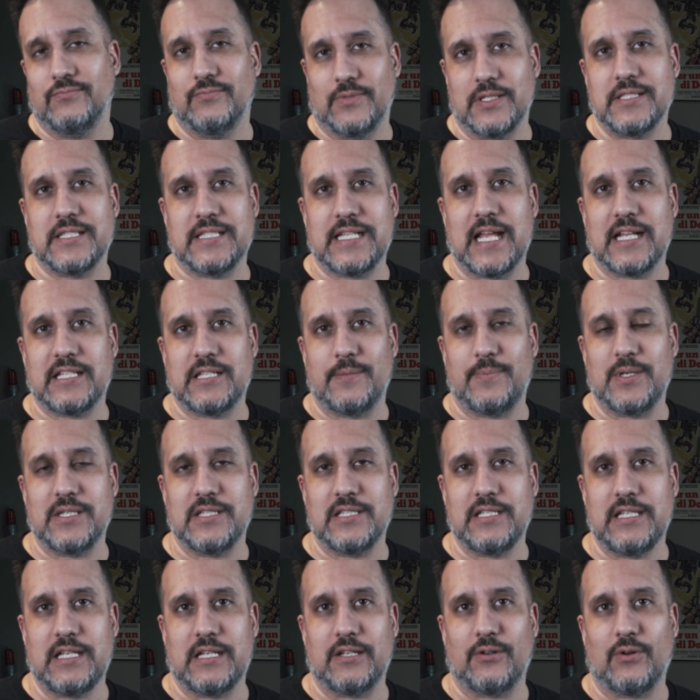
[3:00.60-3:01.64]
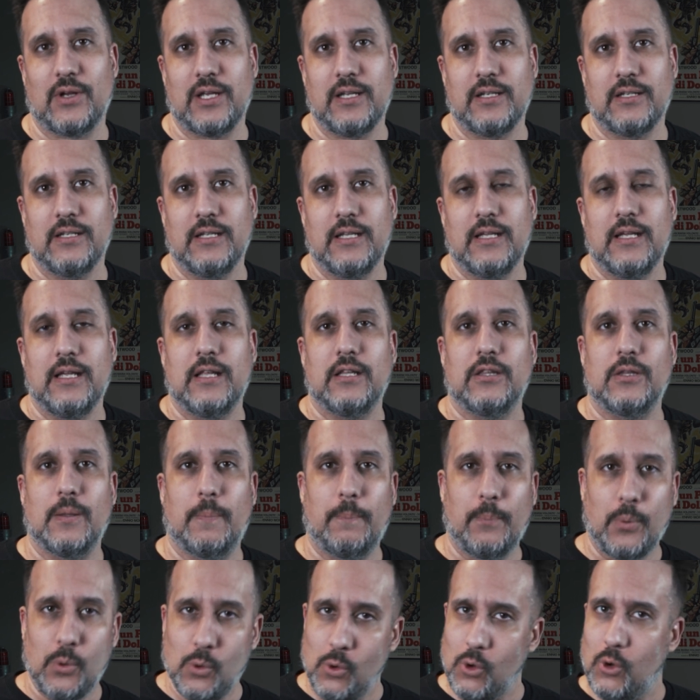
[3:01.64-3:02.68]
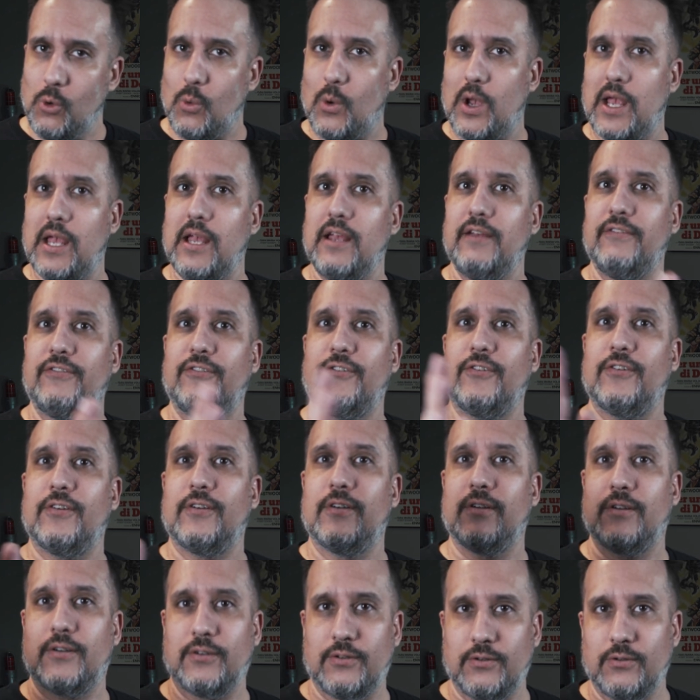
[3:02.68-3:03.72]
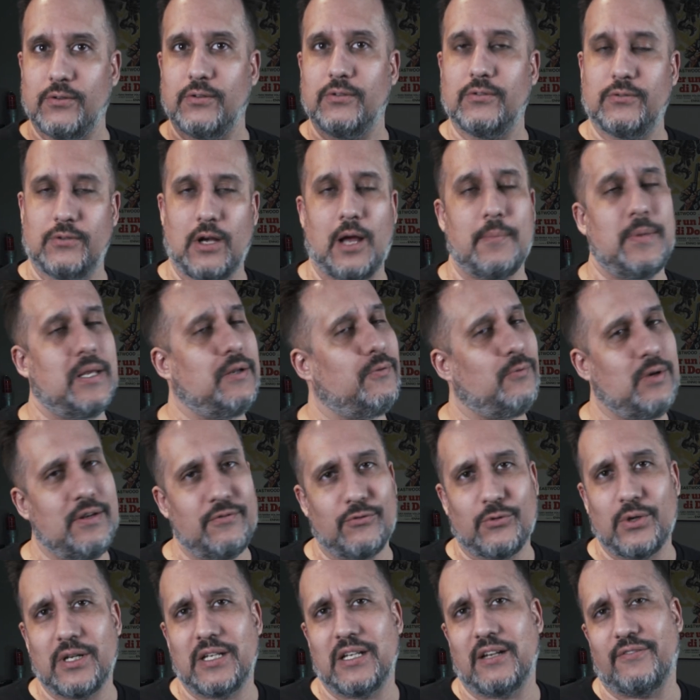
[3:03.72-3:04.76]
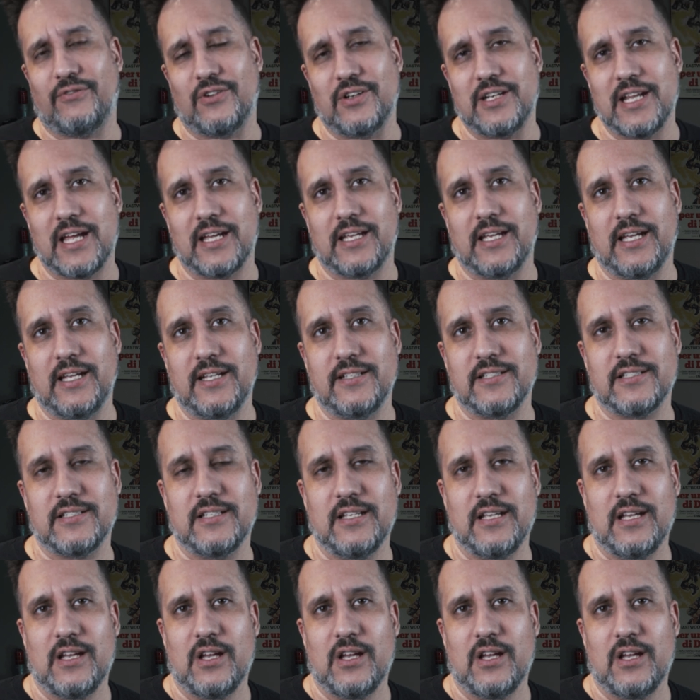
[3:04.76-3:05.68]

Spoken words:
is yet to be seen, right? The pool wave, I mean, we've ridden it for decades.